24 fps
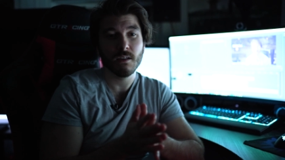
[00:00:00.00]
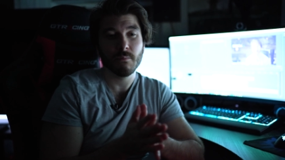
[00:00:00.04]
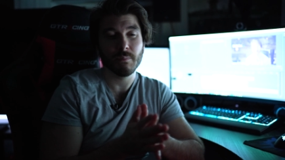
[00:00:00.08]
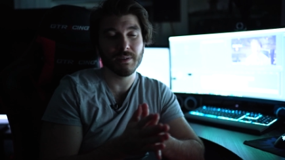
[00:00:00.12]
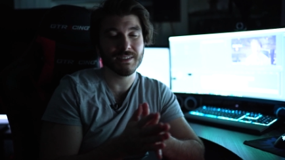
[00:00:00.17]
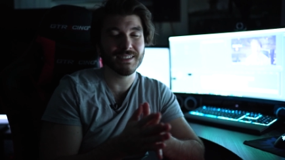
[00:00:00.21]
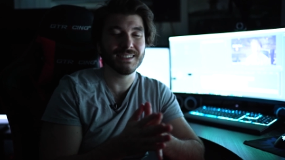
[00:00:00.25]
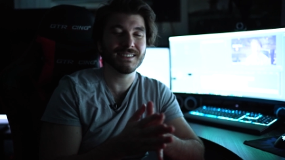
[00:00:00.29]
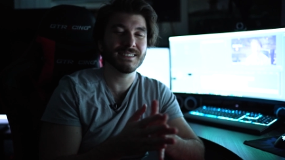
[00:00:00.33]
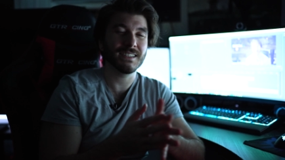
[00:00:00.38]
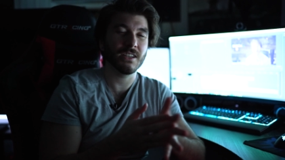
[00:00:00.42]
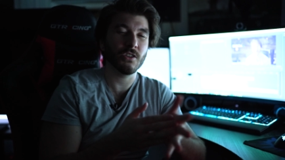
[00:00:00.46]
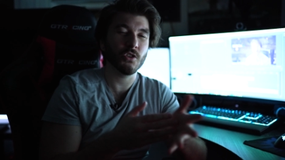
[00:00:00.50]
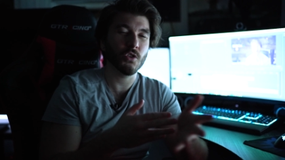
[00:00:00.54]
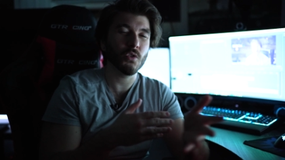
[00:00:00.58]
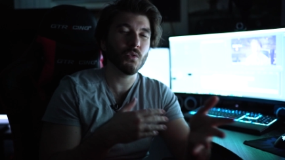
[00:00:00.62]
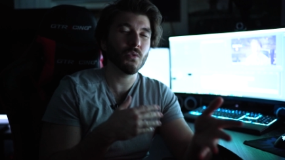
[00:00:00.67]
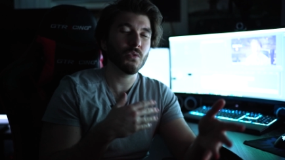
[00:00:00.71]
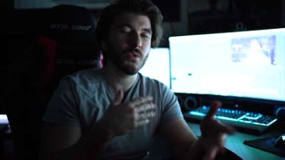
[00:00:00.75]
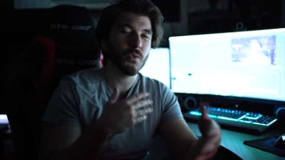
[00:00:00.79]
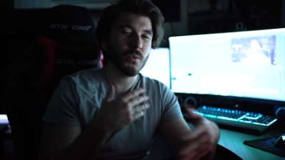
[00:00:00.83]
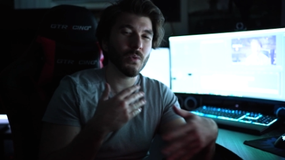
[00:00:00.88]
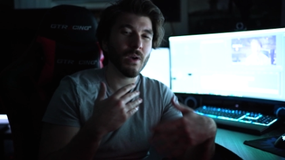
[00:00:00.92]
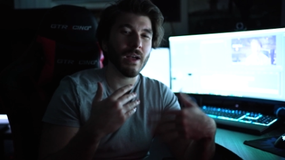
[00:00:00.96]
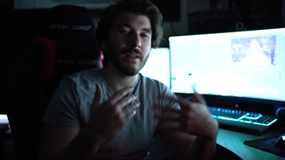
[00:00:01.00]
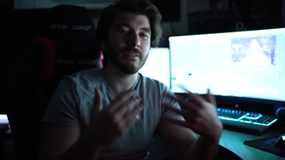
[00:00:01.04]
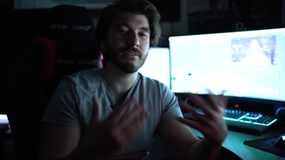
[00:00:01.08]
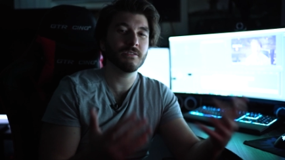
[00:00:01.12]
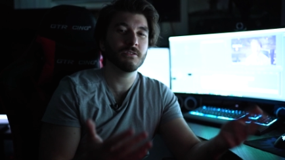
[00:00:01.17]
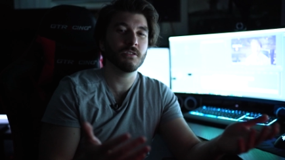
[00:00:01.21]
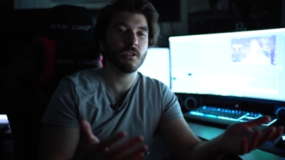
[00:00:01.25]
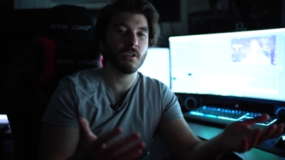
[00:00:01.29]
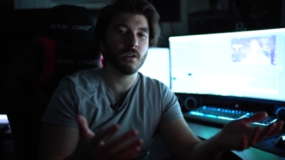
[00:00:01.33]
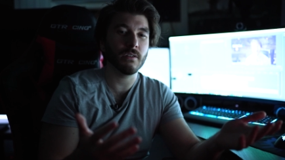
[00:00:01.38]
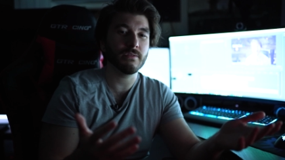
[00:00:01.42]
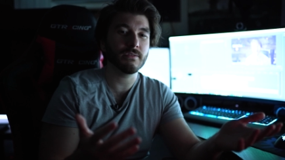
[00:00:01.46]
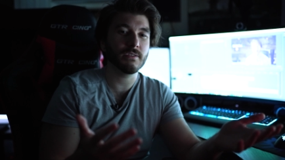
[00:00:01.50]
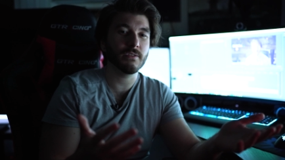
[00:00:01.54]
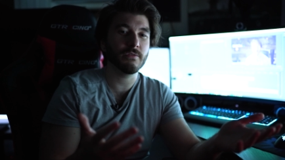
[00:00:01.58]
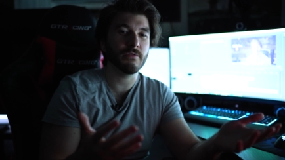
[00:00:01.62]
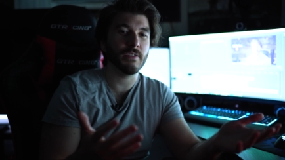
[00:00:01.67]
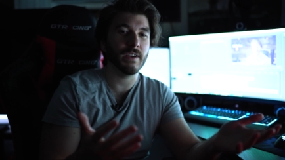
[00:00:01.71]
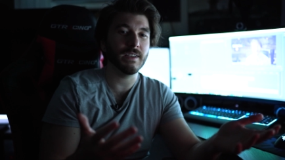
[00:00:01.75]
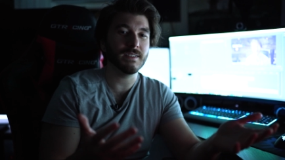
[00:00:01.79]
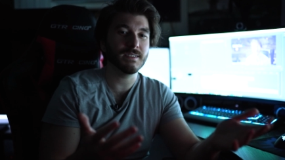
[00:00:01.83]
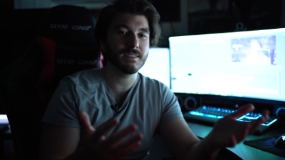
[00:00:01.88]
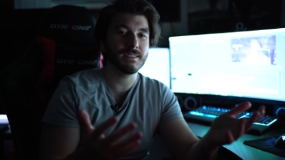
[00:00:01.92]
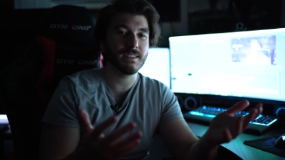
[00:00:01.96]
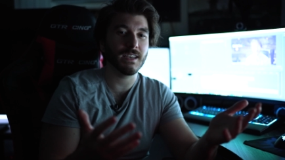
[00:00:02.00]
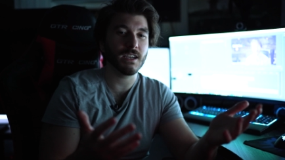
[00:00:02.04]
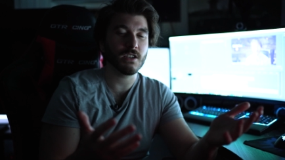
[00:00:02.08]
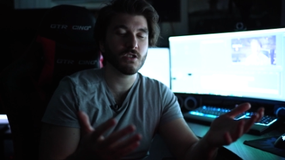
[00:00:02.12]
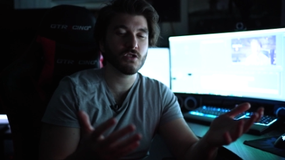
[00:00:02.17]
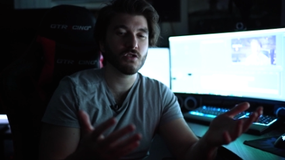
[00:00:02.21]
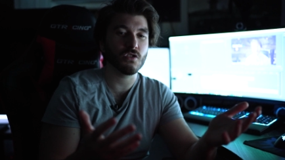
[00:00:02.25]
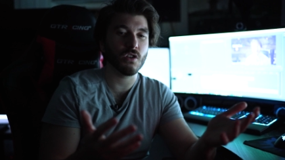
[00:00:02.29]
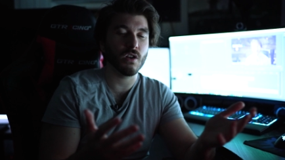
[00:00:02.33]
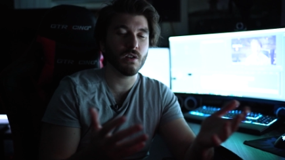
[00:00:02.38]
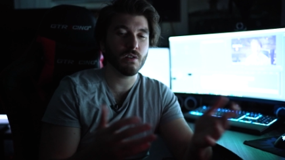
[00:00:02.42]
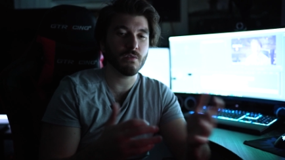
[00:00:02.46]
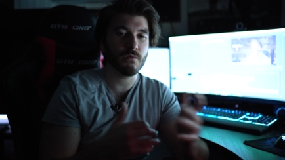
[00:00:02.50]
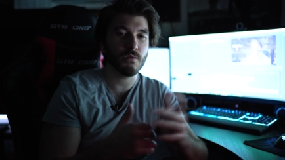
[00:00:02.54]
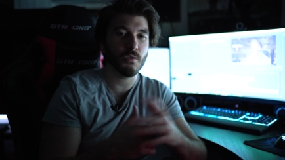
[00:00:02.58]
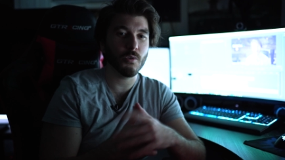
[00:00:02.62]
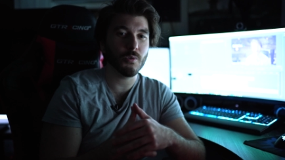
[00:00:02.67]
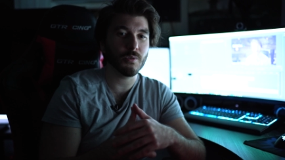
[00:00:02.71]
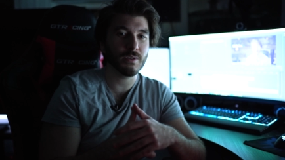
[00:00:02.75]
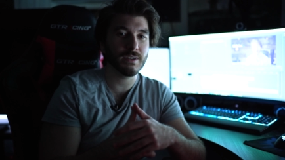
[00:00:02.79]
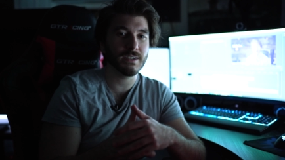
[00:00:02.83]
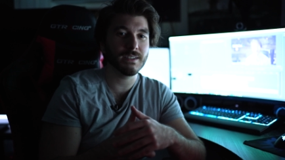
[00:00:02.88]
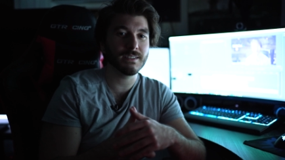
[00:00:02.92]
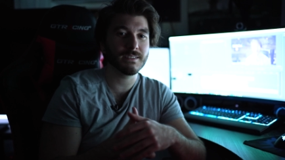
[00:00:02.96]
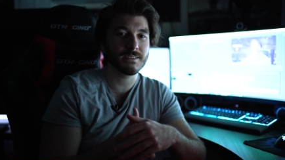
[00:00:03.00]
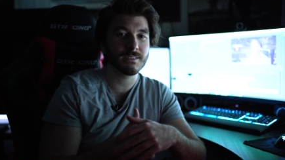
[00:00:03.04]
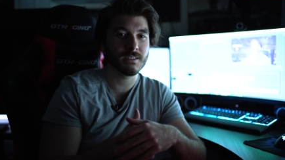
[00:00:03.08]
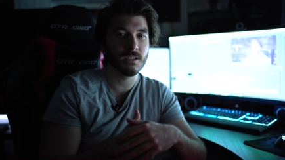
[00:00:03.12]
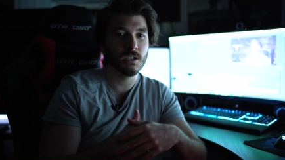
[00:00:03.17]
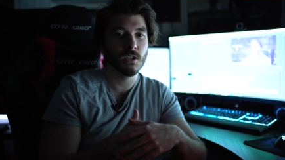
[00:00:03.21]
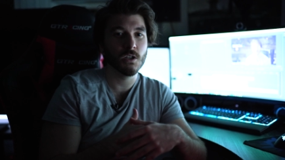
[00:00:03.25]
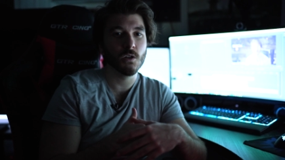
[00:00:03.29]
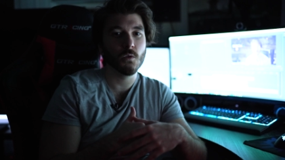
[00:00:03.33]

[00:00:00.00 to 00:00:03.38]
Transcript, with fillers: But things like you do have to turn off the face detection autofocus,